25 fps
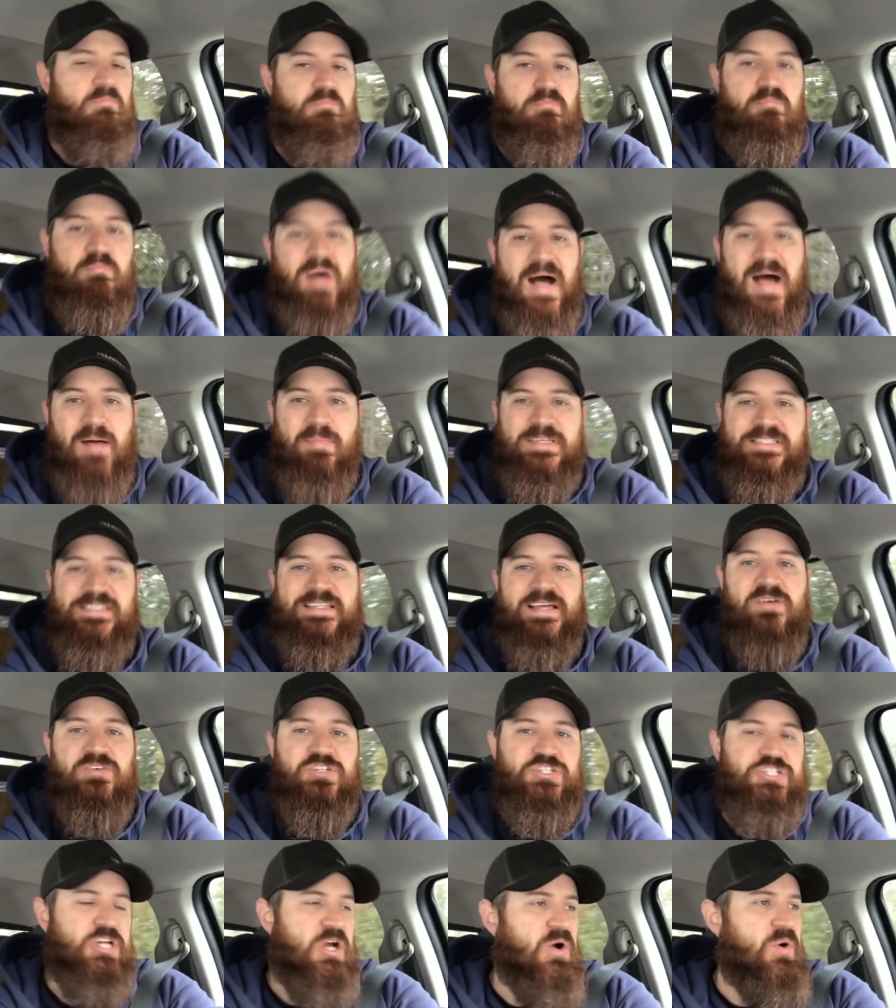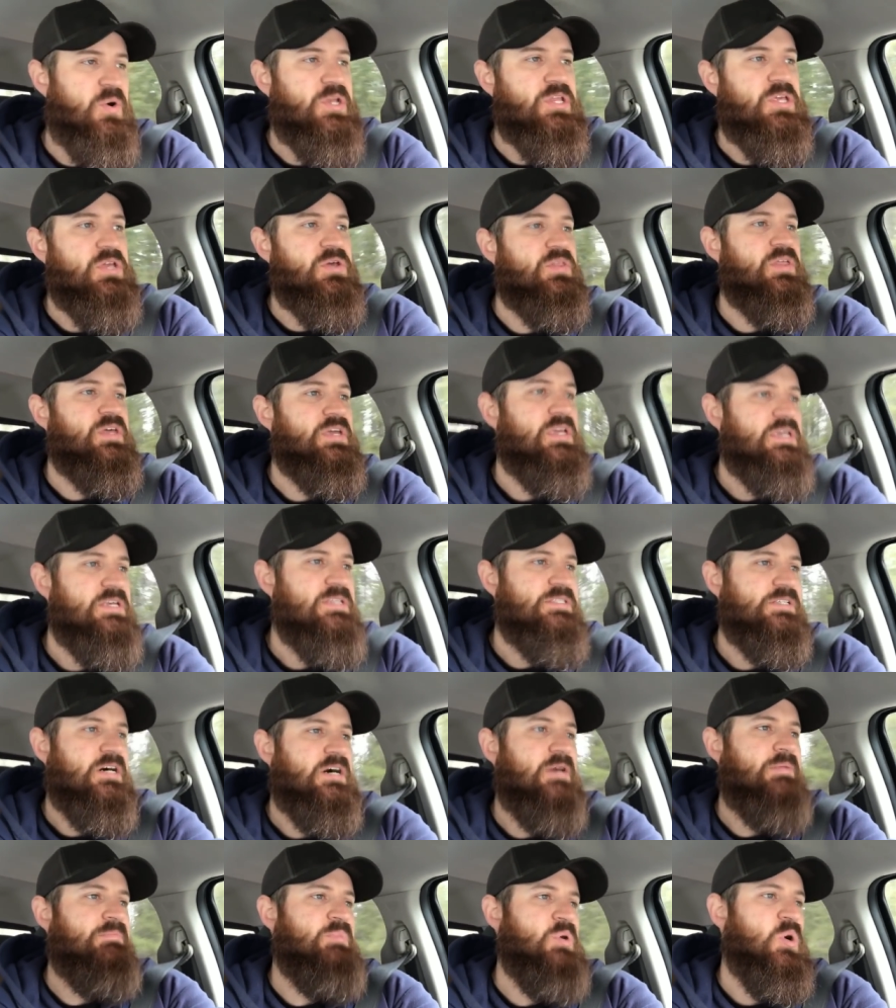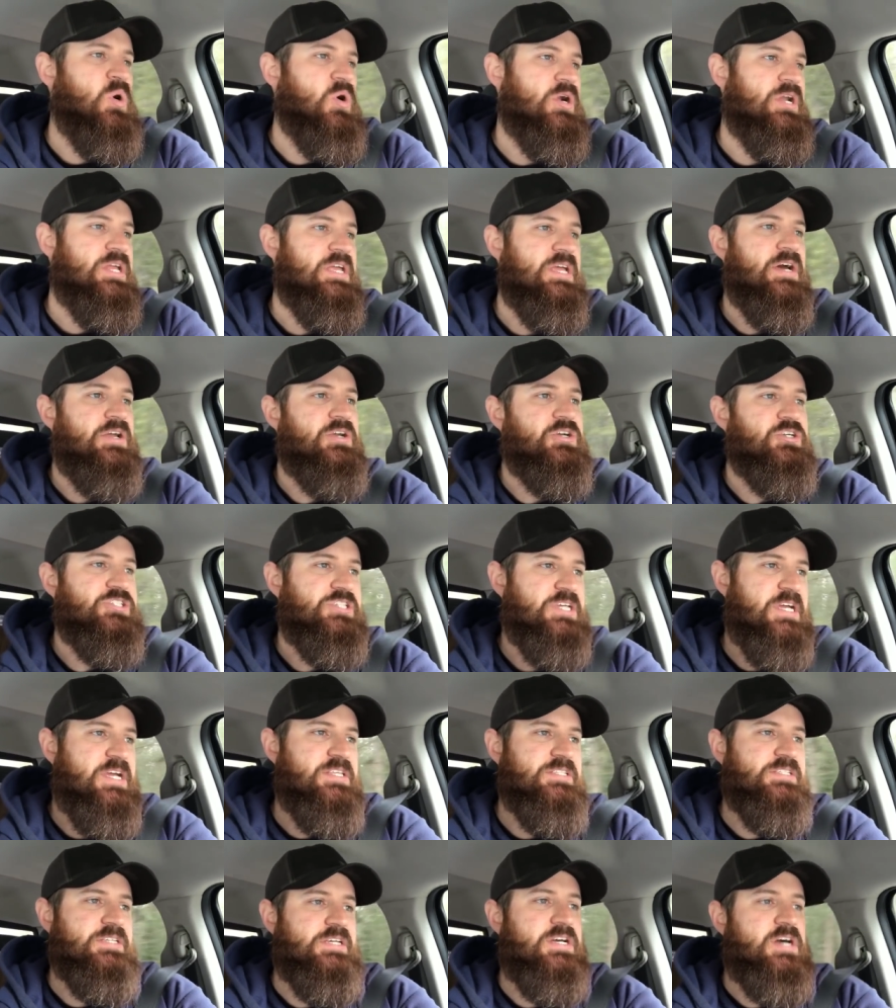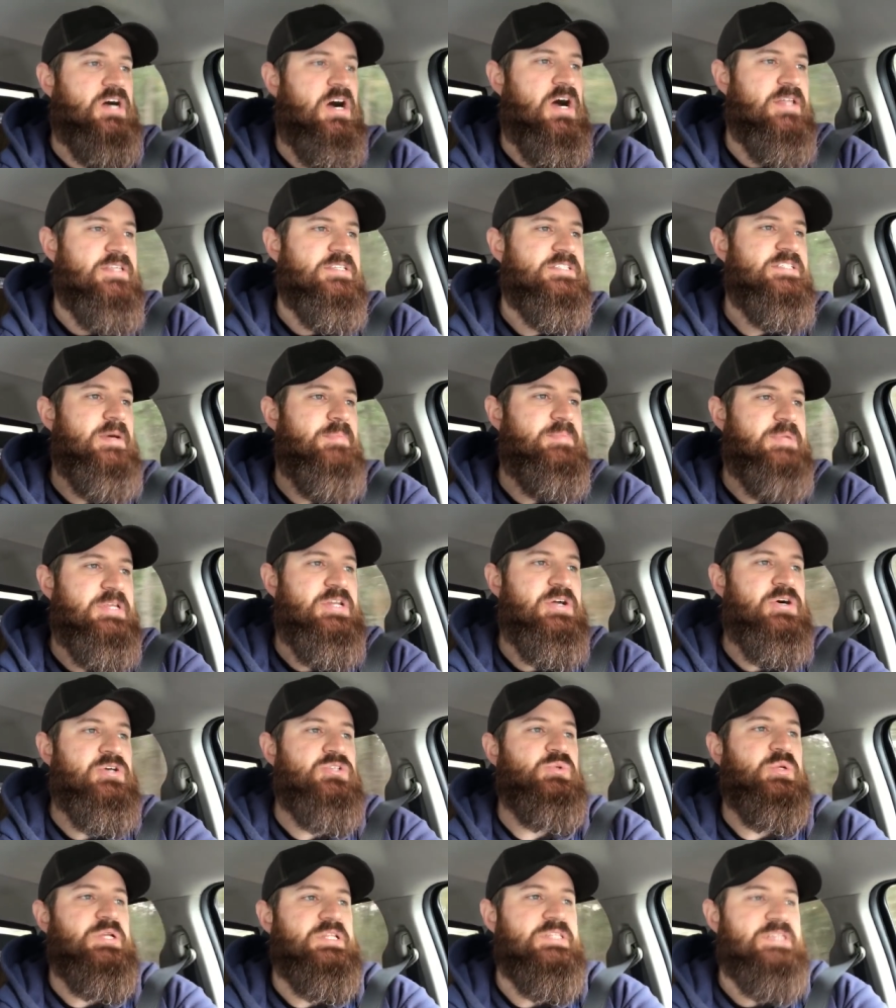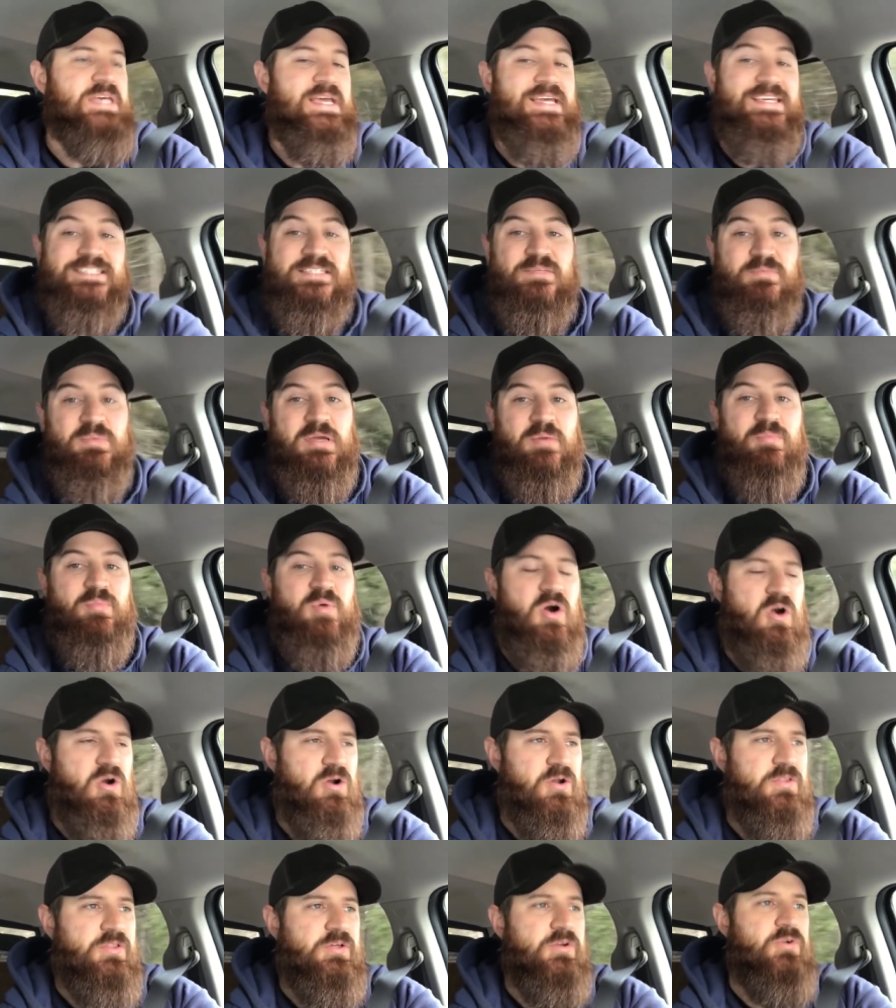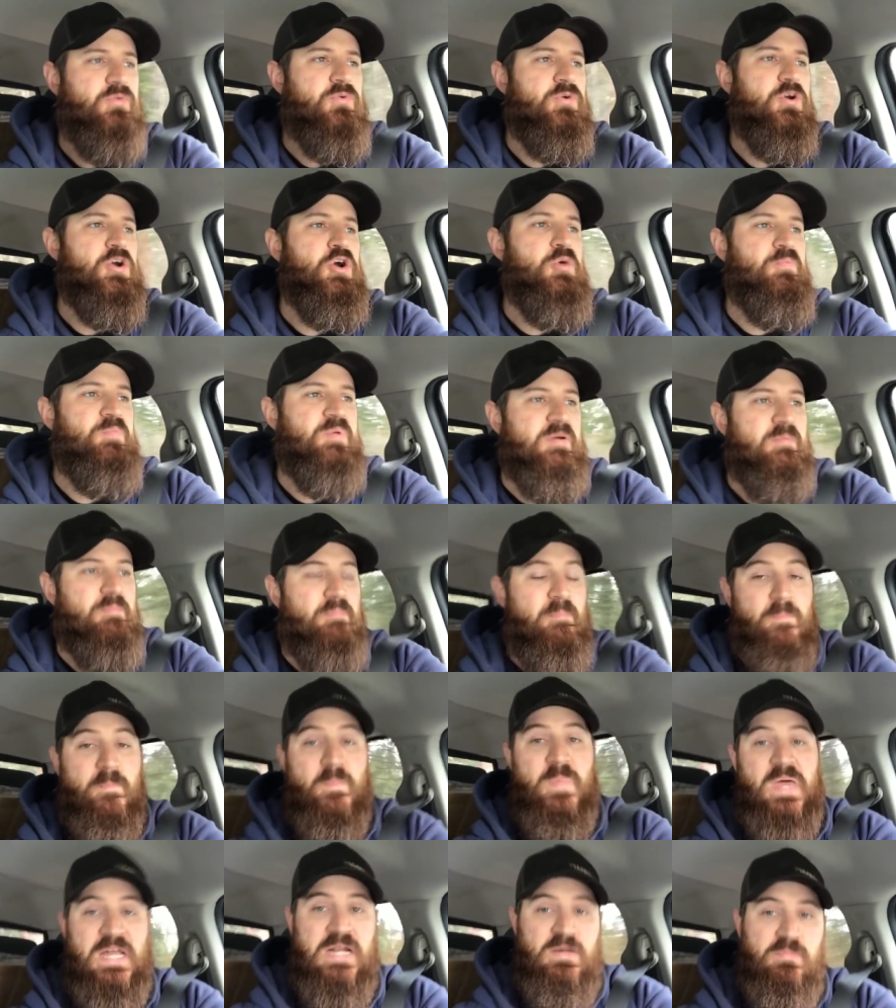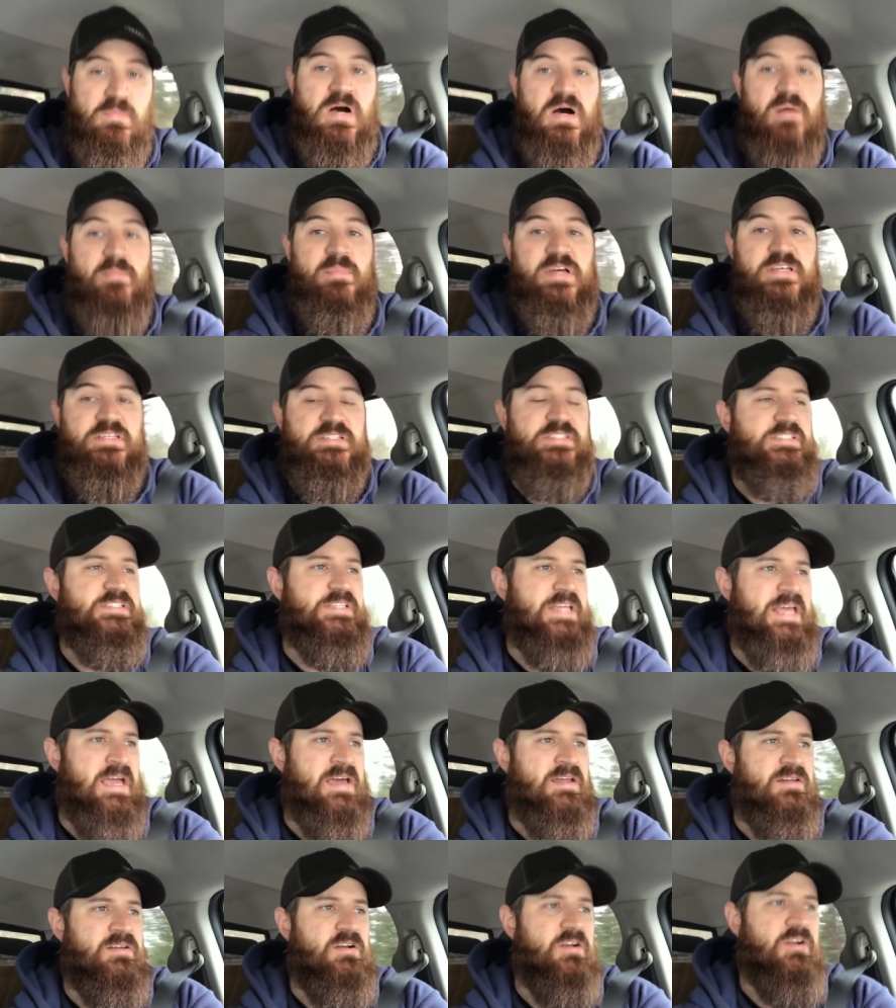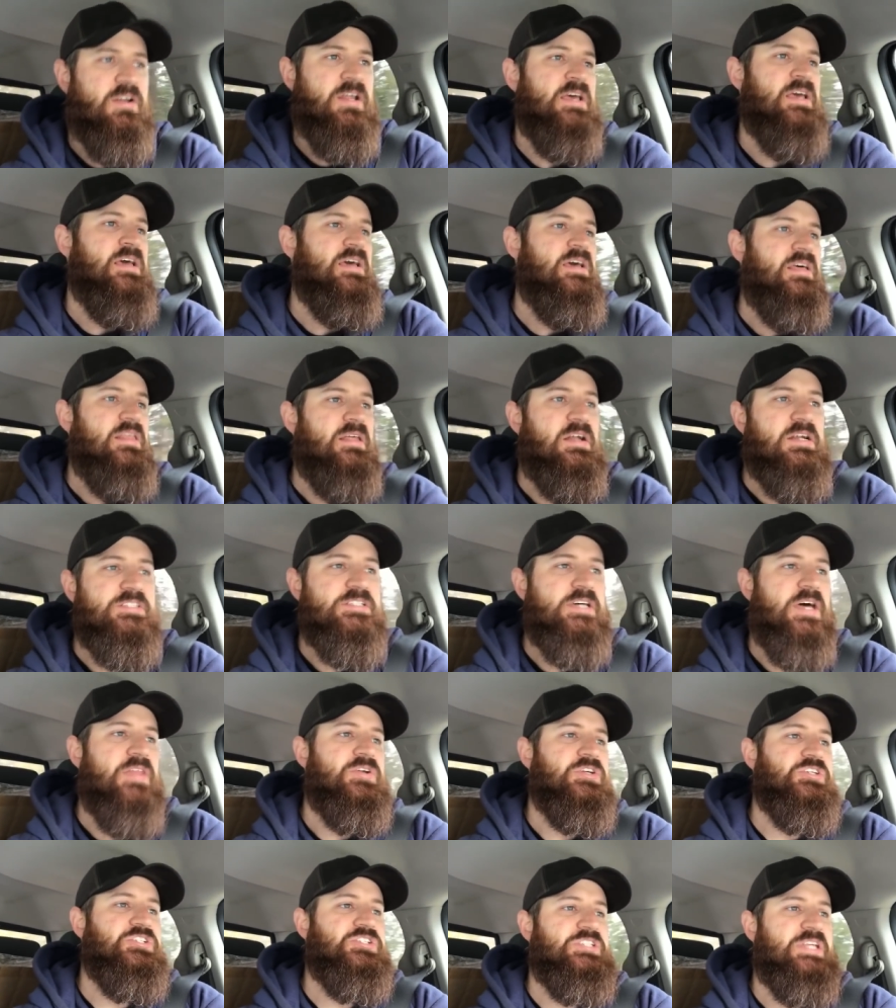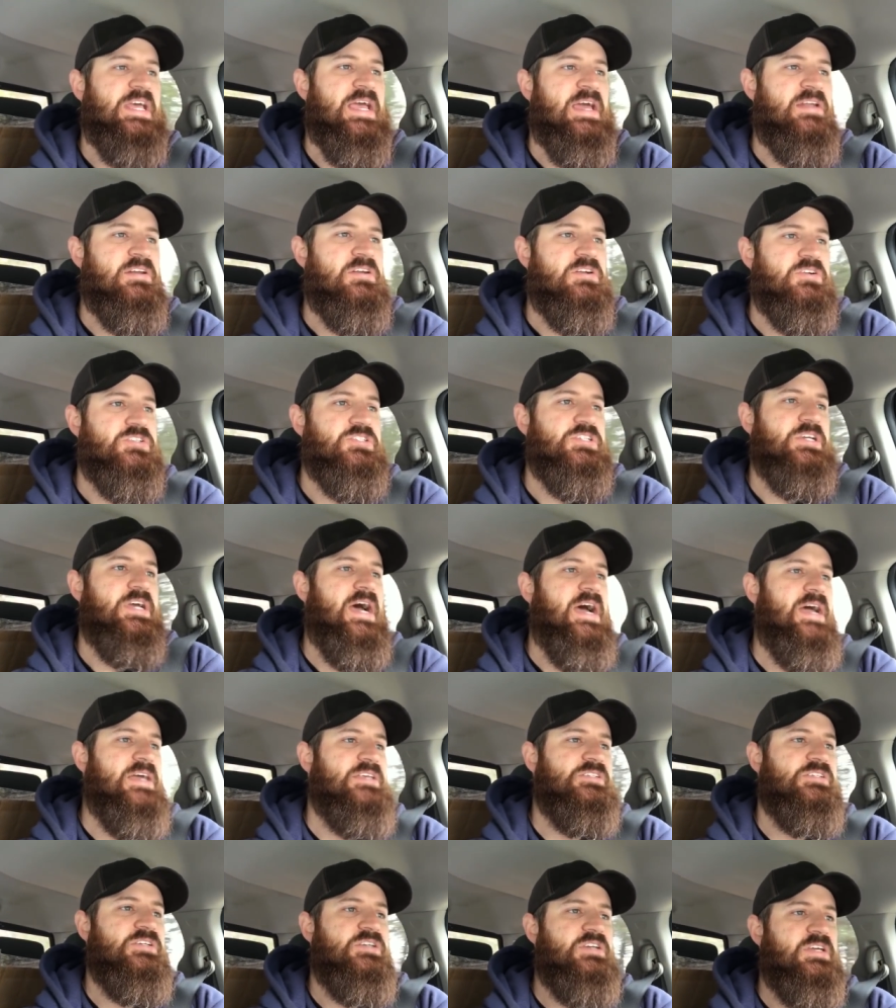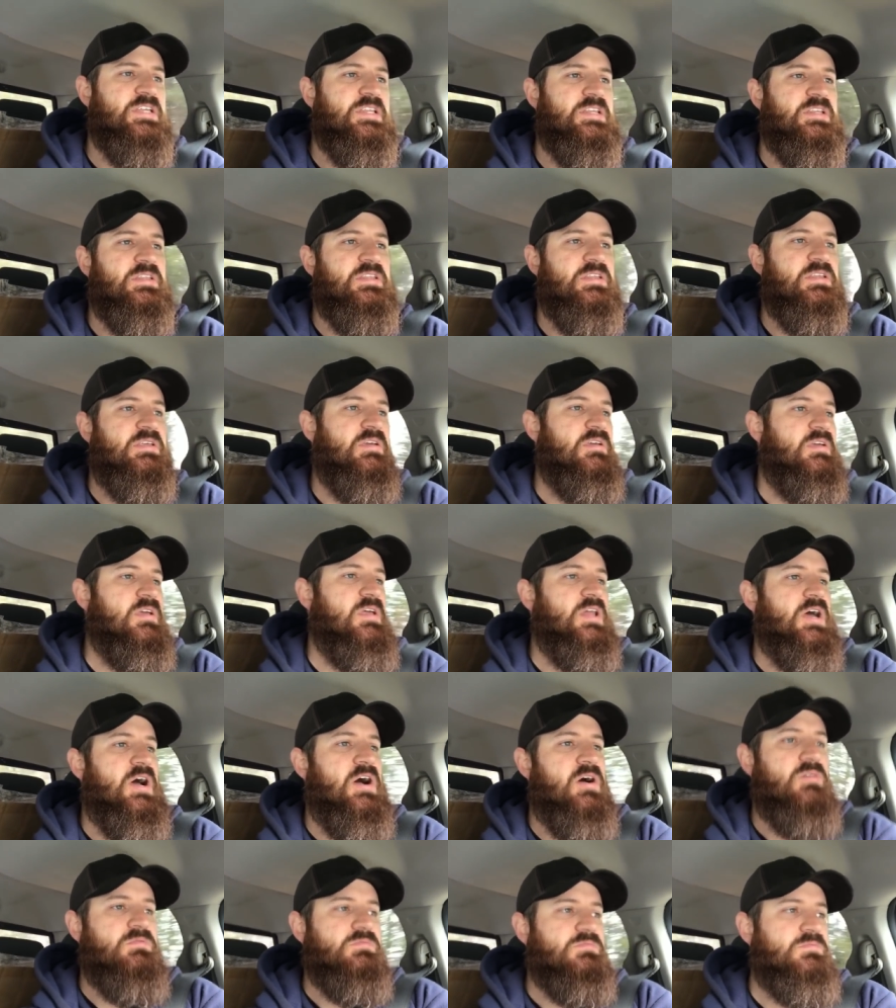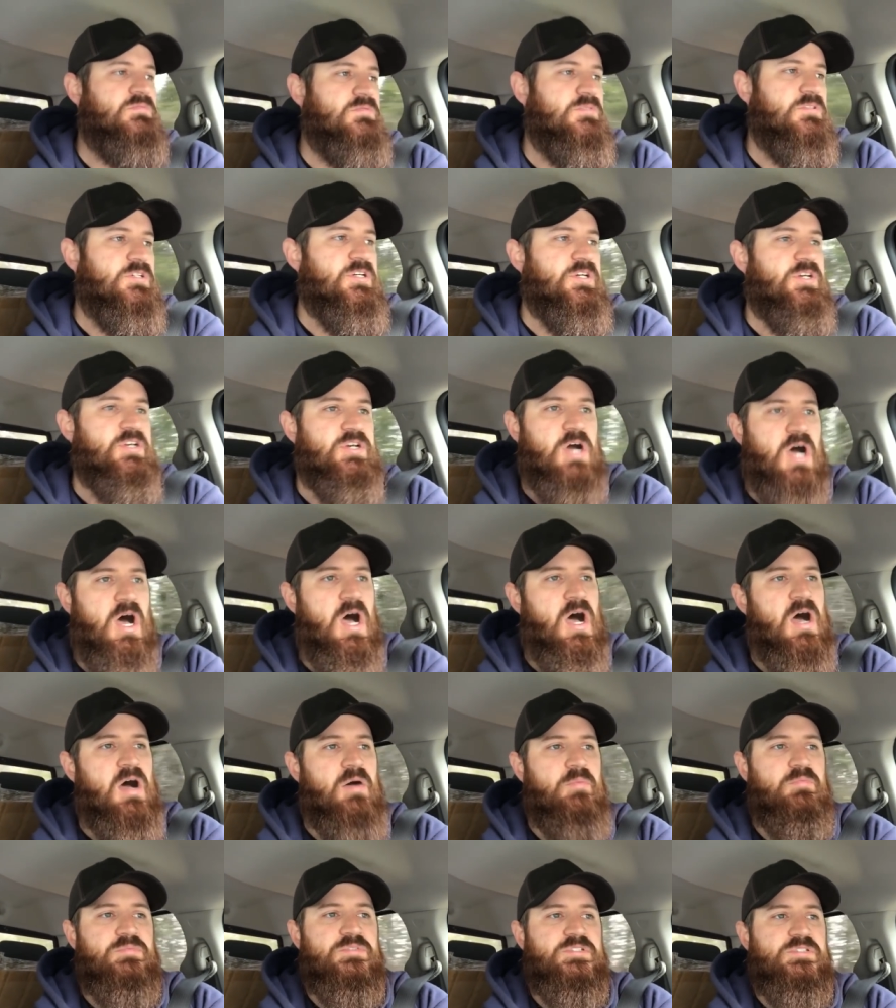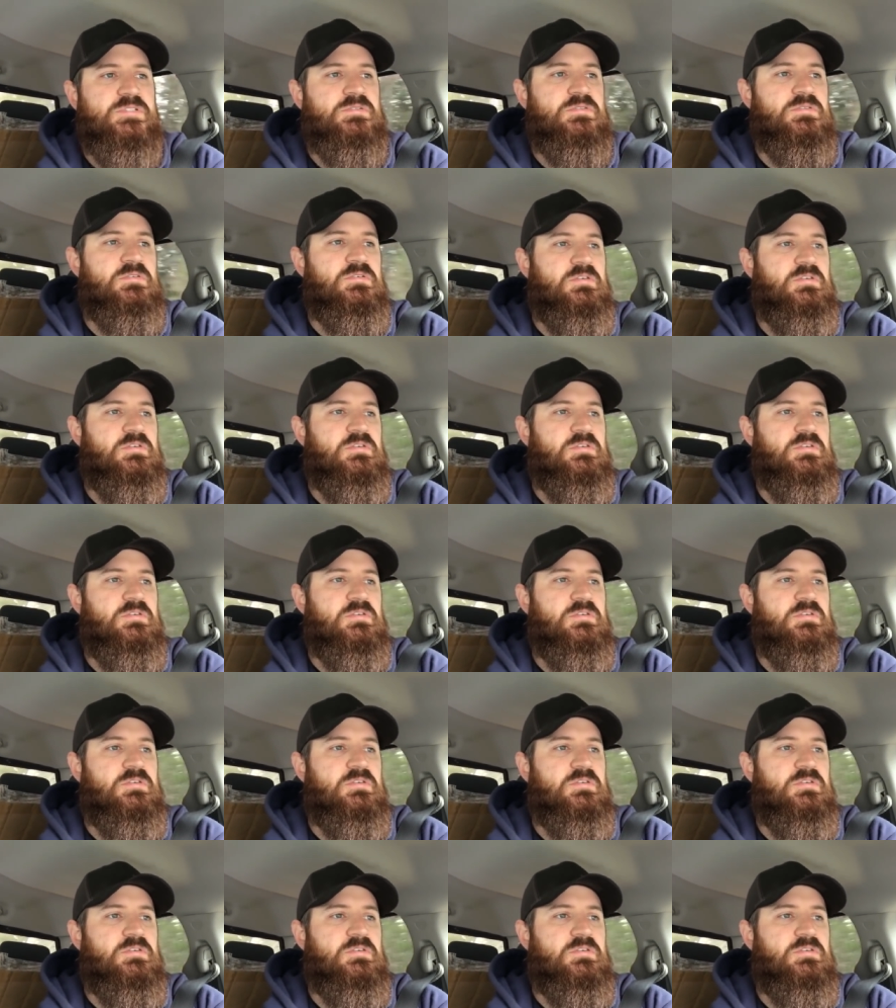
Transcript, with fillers: Bob is now showing you that he's on board, he understands the concept, he knows what it takes to be a part of the group minimum standard. There's other standards, you guys. You can, you know, comps.